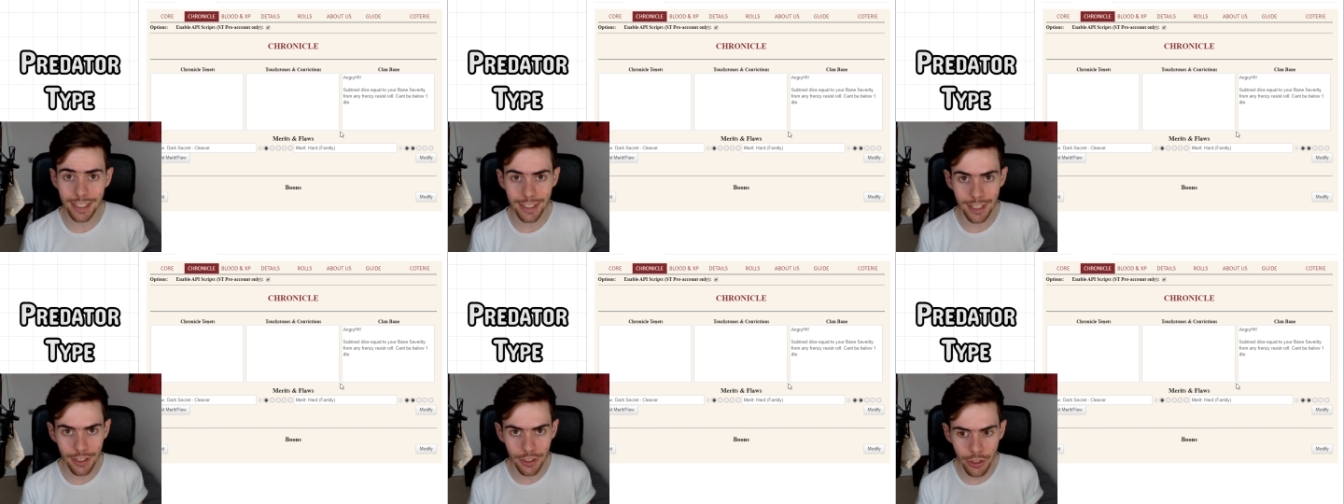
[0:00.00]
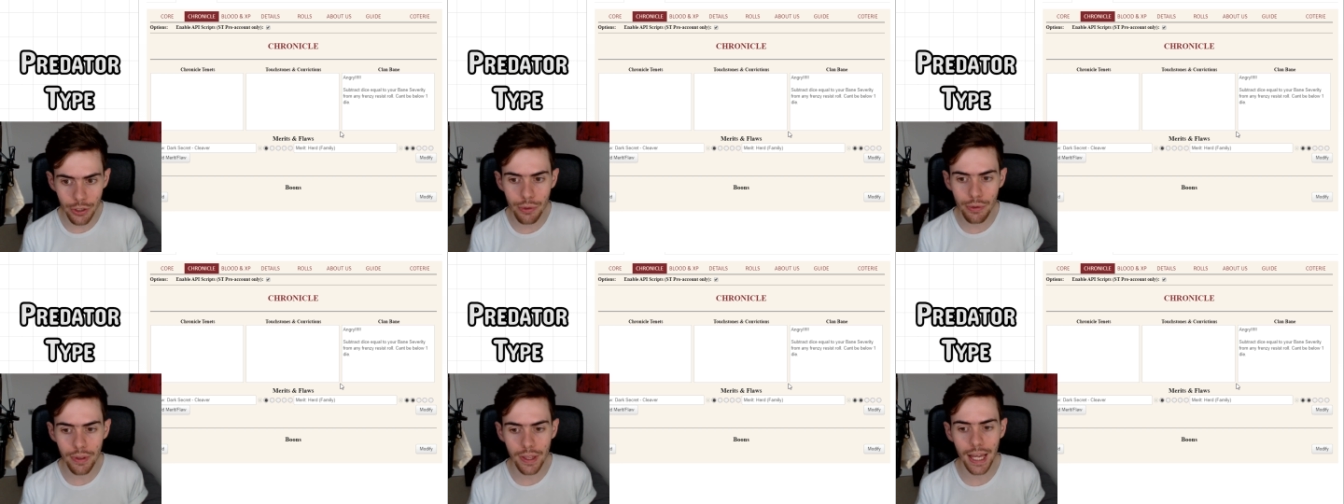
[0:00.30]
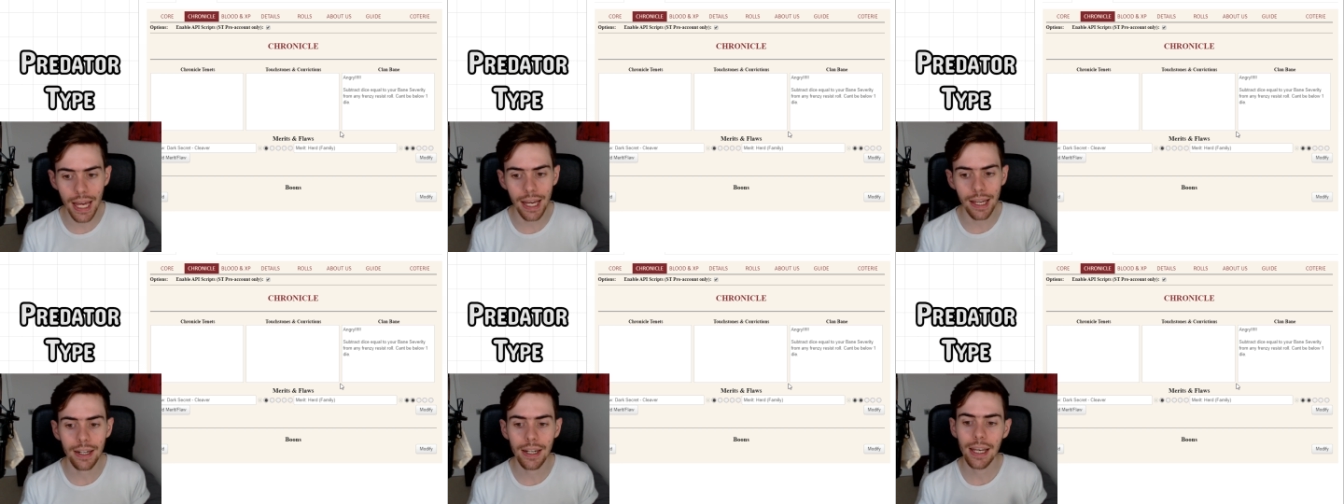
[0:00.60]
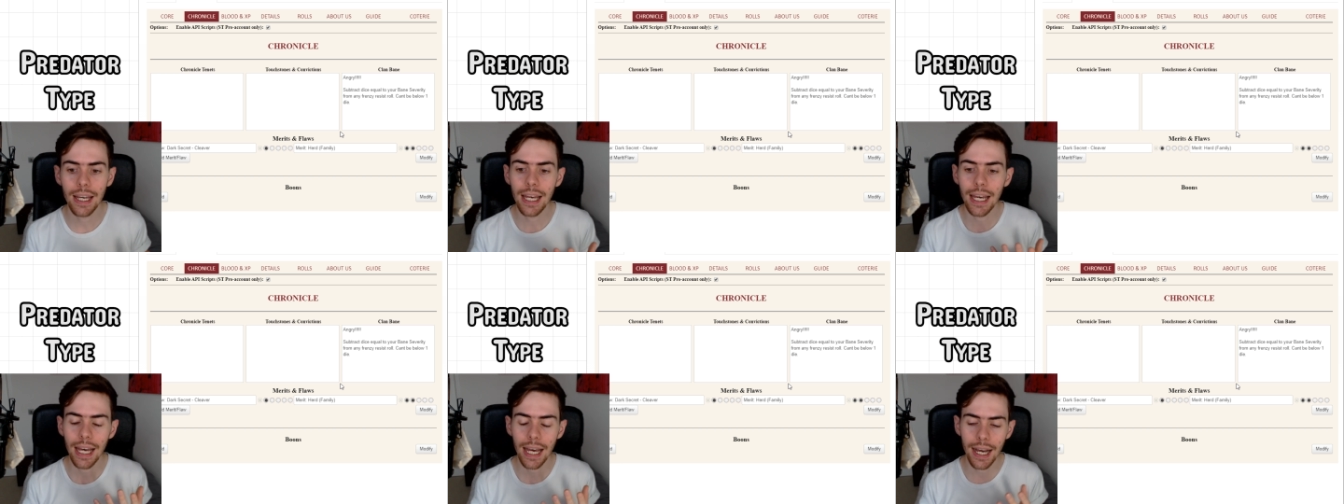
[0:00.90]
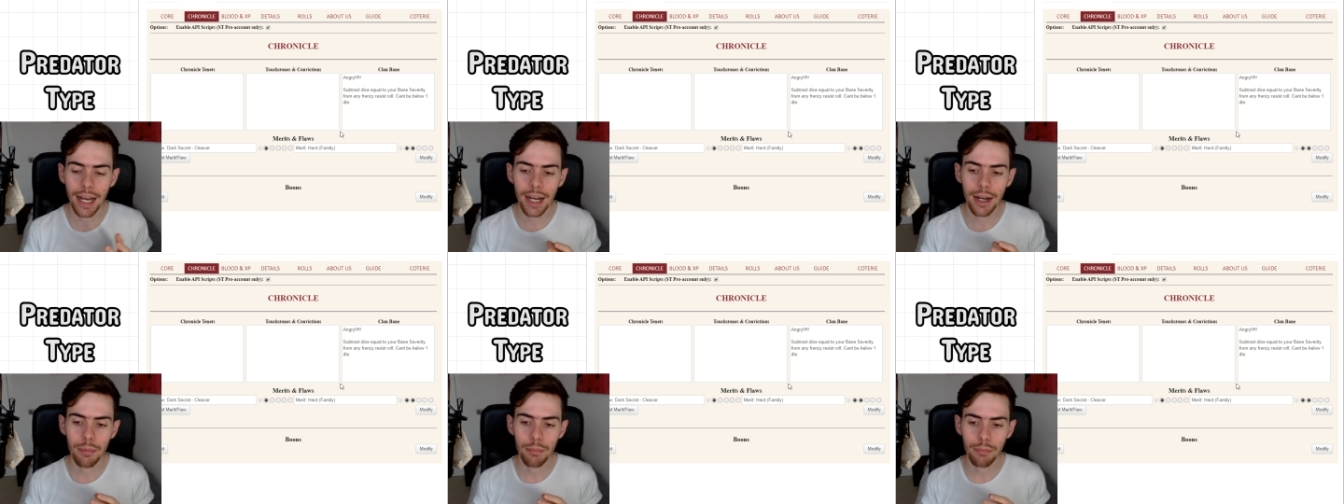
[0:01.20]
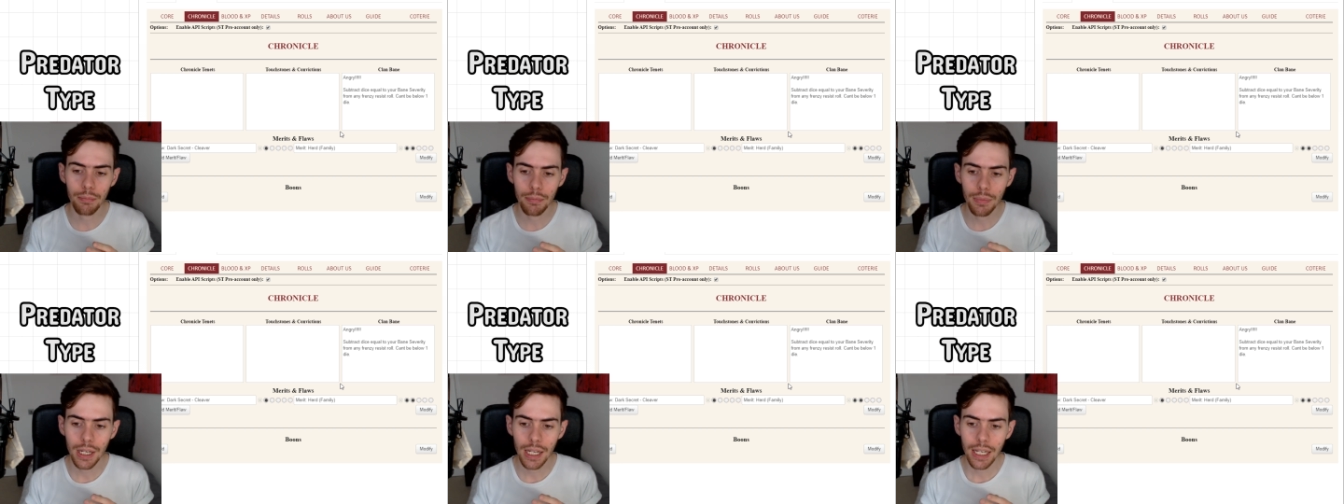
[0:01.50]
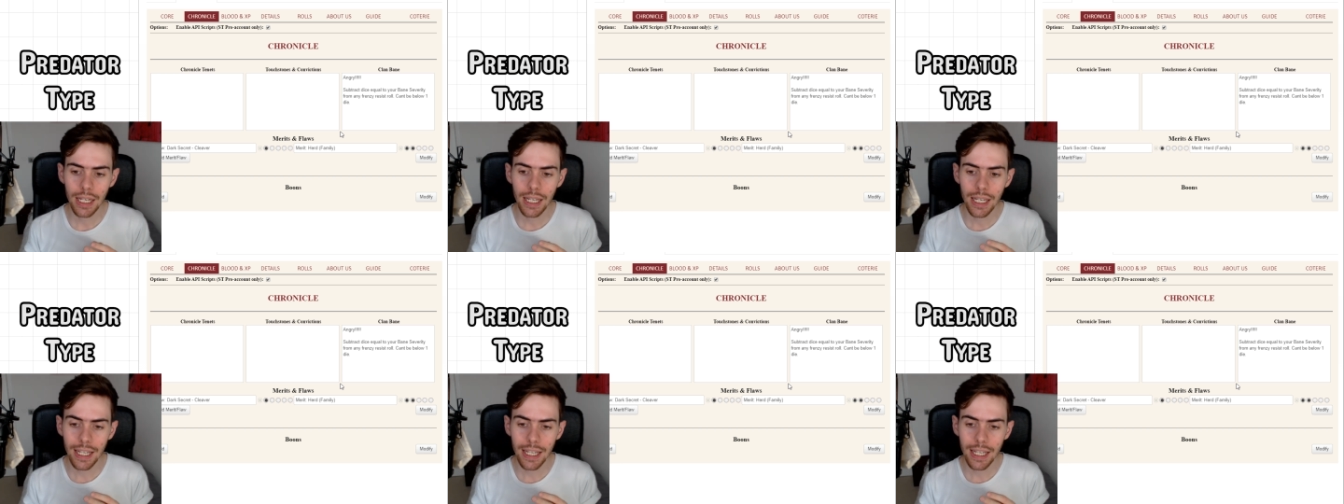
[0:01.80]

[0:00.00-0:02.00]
to do that um,